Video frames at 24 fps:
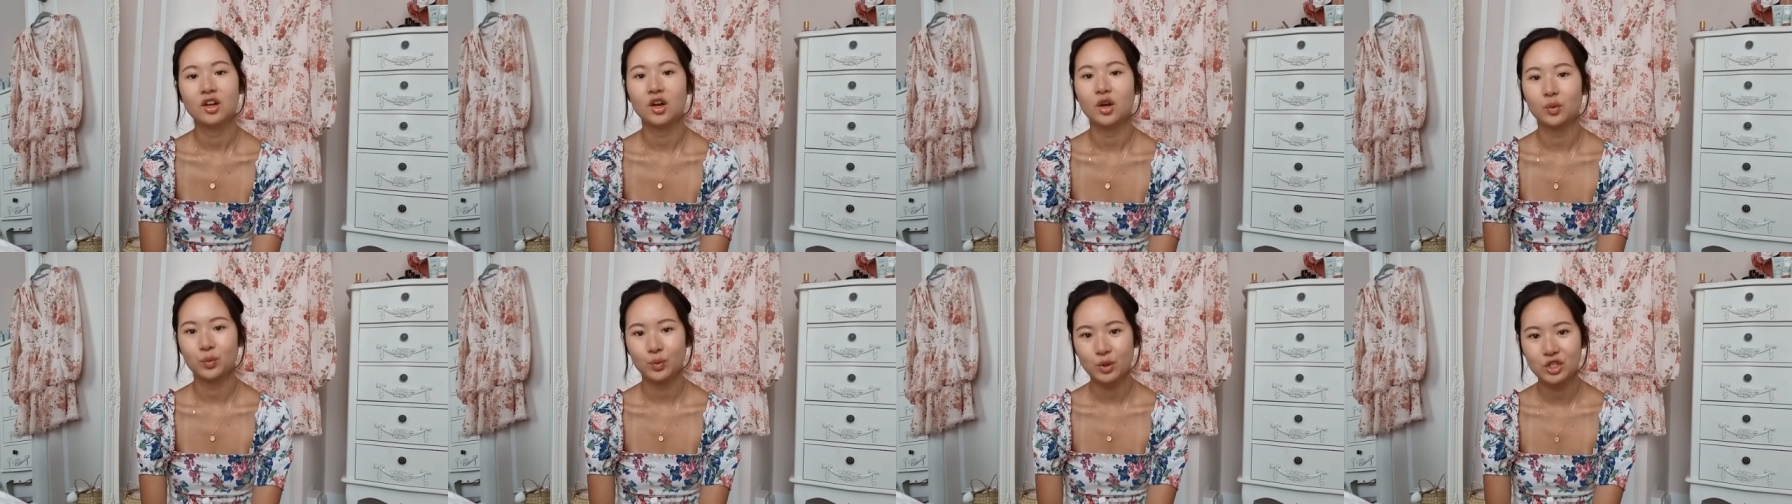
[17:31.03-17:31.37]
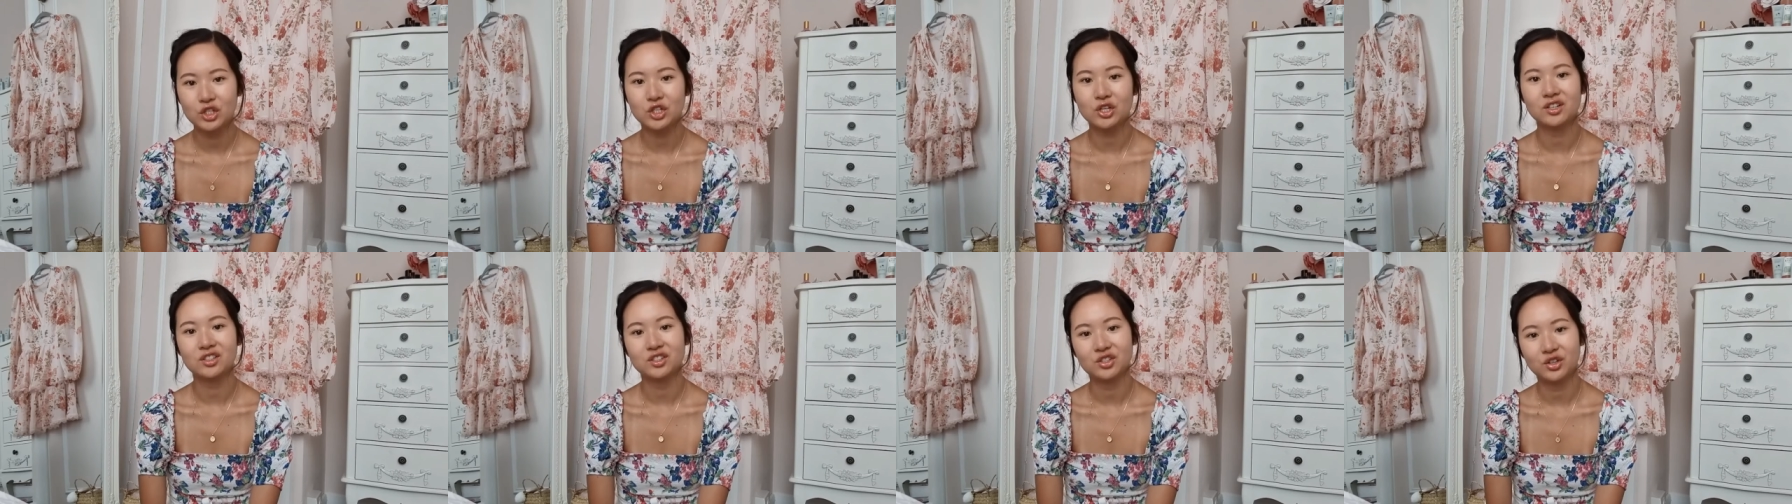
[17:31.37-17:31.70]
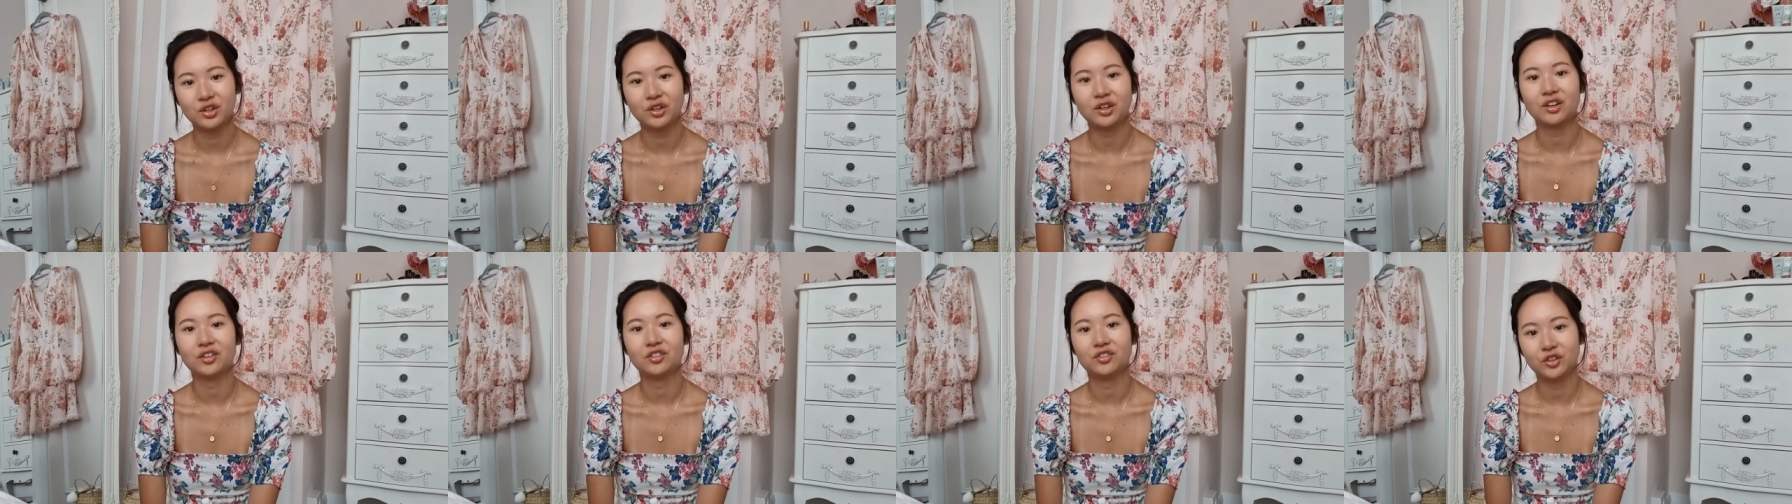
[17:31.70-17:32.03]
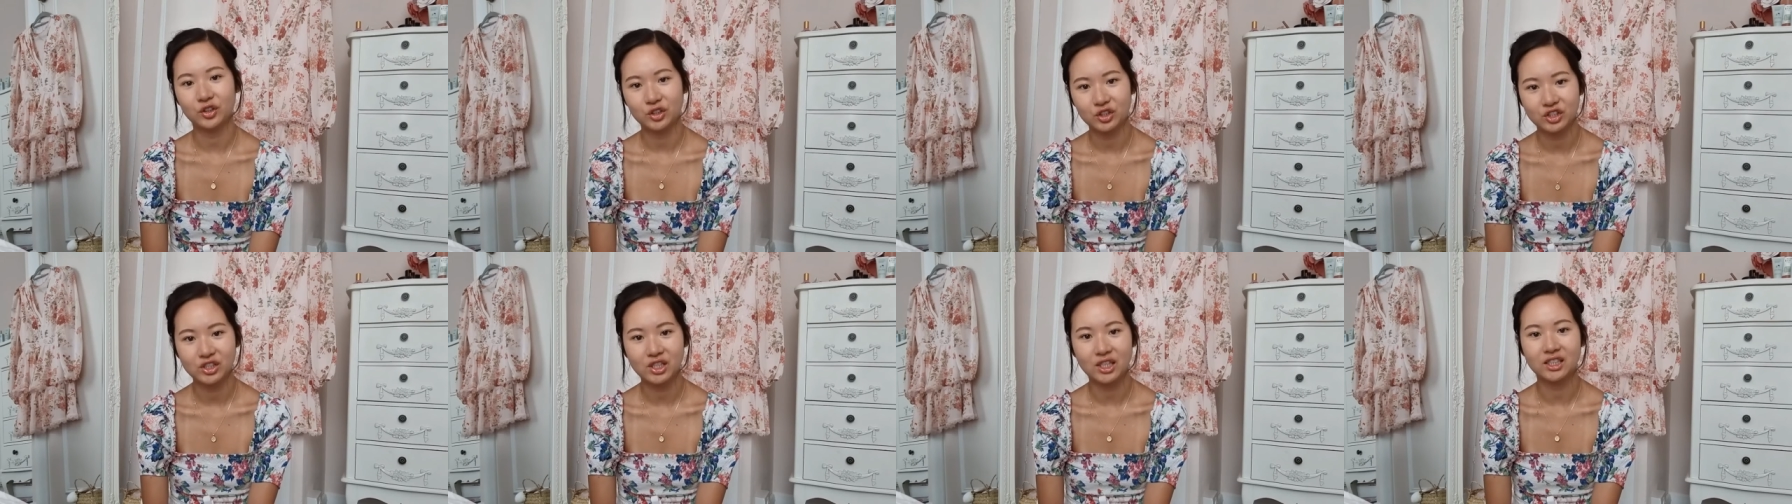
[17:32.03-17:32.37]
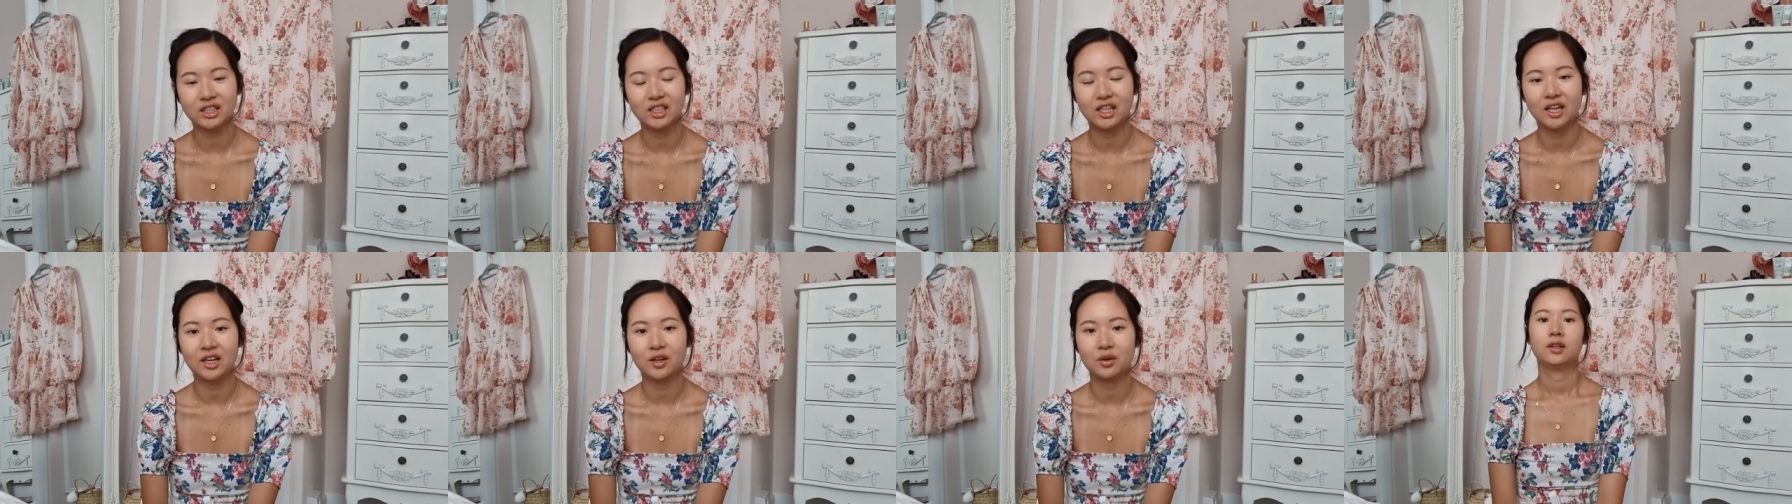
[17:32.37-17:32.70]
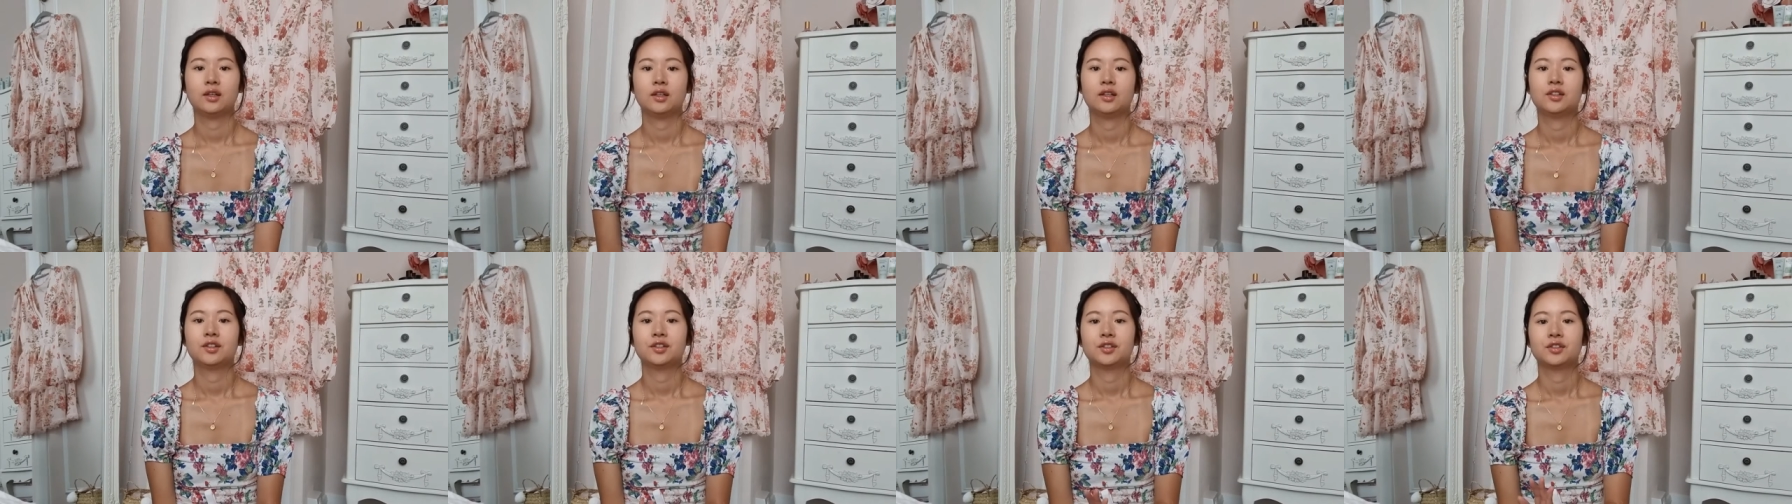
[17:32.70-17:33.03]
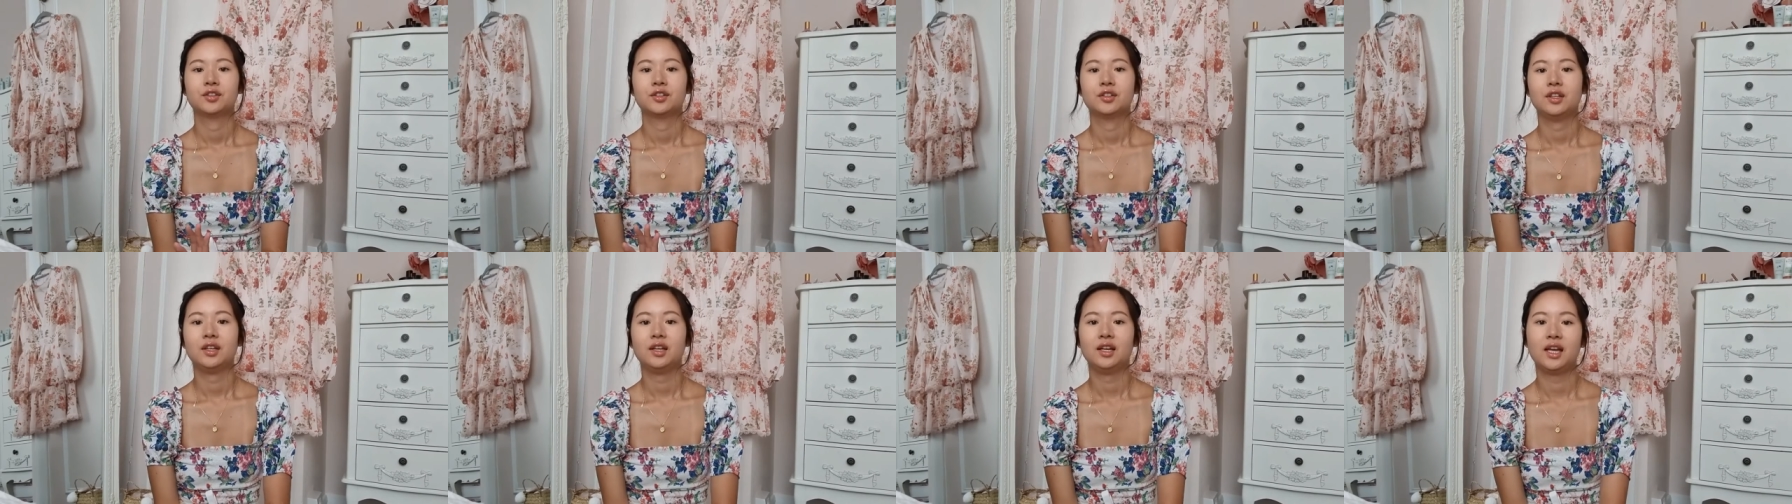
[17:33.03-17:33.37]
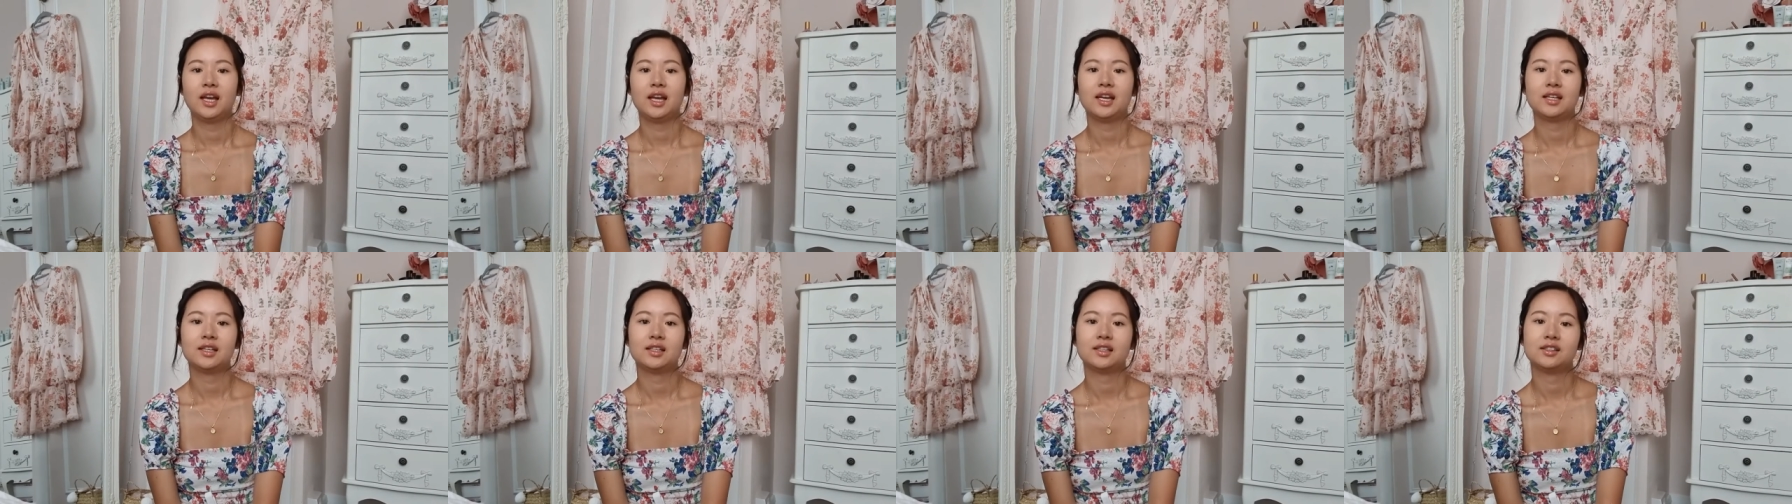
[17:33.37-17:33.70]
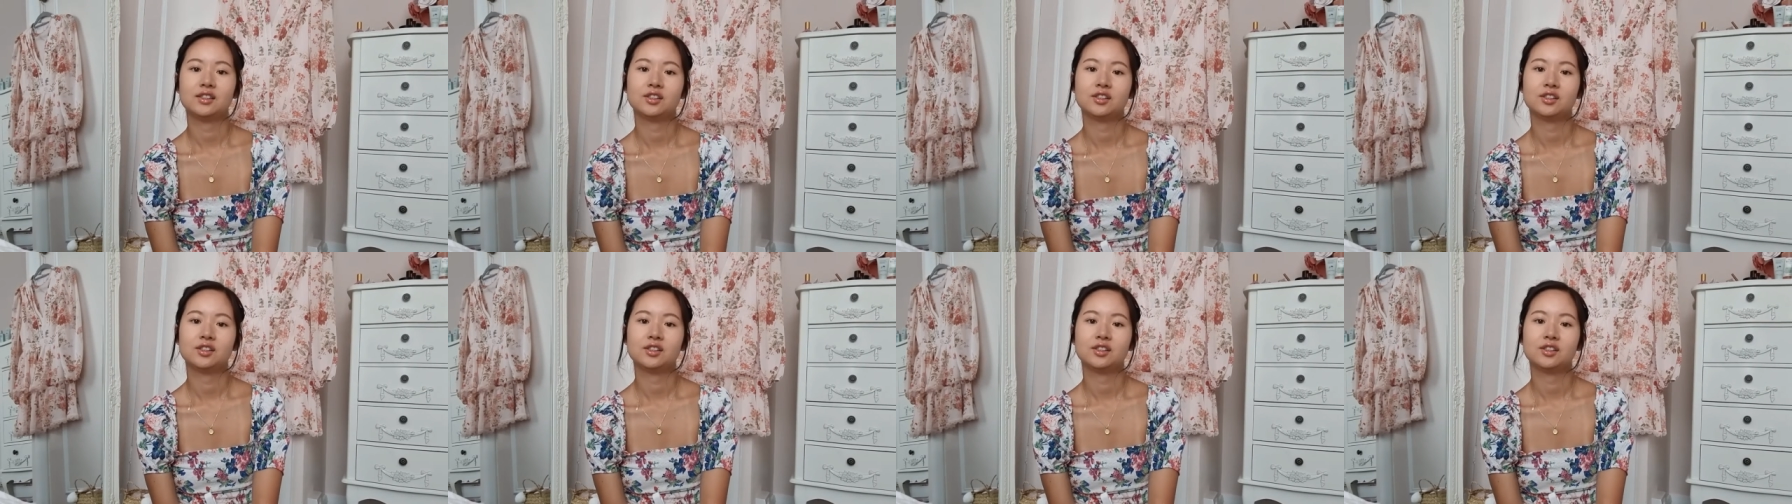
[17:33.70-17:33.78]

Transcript: I wish I took a first aid kit. Okay,